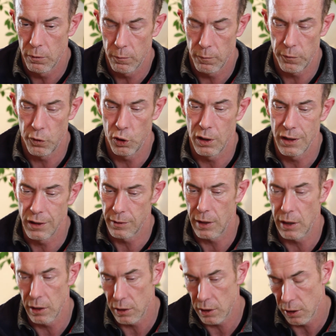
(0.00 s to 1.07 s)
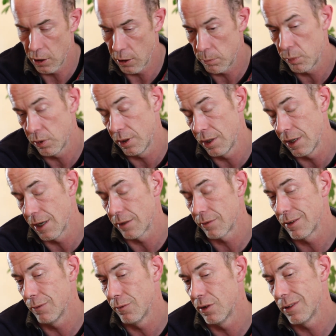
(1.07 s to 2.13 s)
fully taken up in the
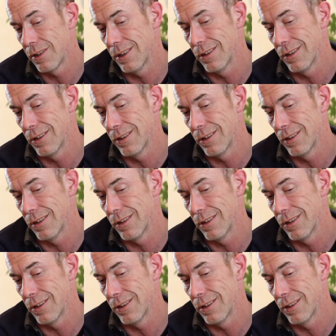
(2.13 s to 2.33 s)
activity